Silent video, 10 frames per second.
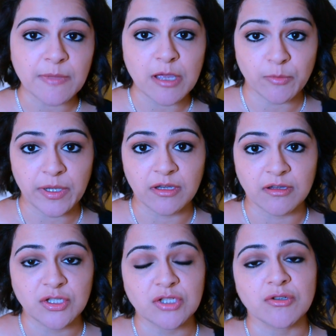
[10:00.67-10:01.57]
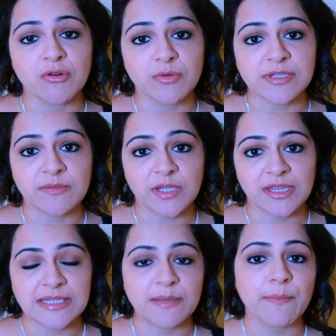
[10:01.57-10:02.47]
my opinion, you should go with something
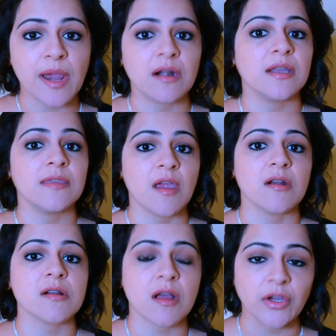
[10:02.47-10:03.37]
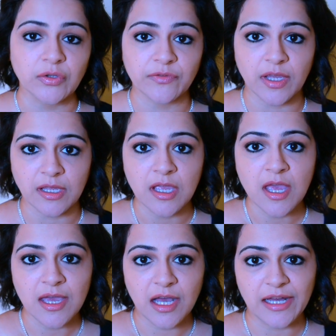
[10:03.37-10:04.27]
that's a barely there kind of a
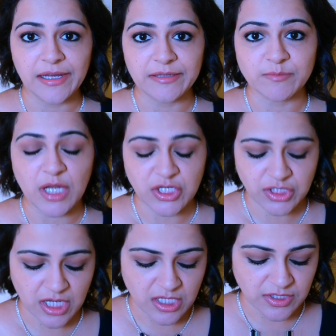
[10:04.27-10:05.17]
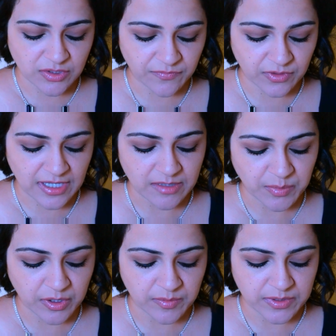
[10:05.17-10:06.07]
blush. So for that
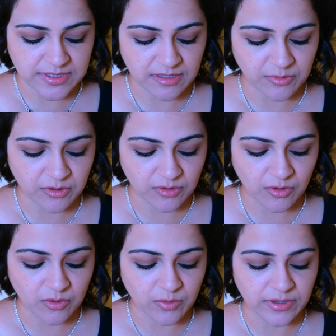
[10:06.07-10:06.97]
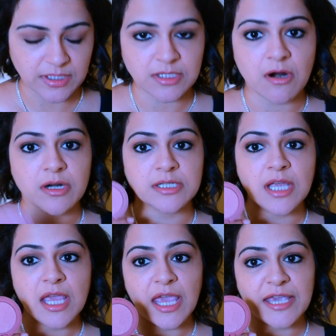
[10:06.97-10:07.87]
purpose, I'm gonna go with the Tarte
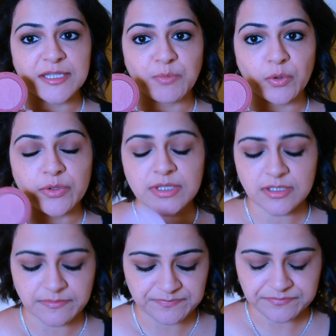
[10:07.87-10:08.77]
Exposed.